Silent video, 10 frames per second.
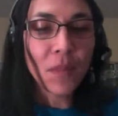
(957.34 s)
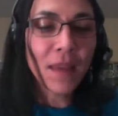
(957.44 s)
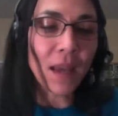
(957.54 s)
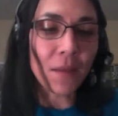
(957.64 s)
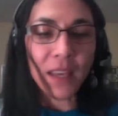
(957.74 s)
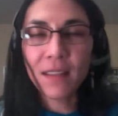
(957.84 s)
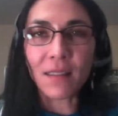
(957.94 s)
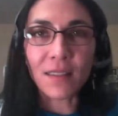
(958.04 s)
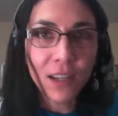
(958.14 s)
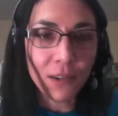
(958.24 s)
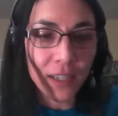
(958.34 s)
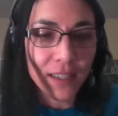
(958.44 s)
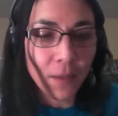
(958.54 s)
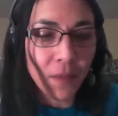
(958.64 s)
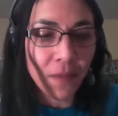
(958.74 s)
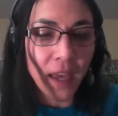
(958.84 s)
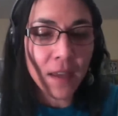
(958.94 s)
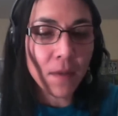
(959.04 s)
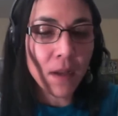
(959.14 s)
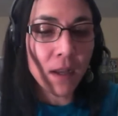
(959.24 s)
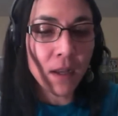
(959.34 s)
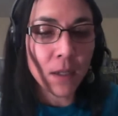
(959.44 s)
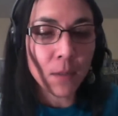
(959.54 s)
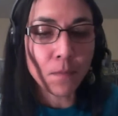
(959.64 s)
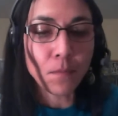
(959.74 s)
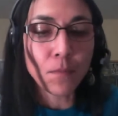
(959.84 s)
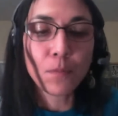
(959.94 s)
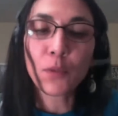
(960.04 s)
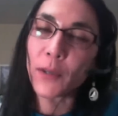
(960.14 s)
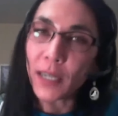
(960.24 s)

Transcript: Yeah, I think that's all I want to say about that. But we're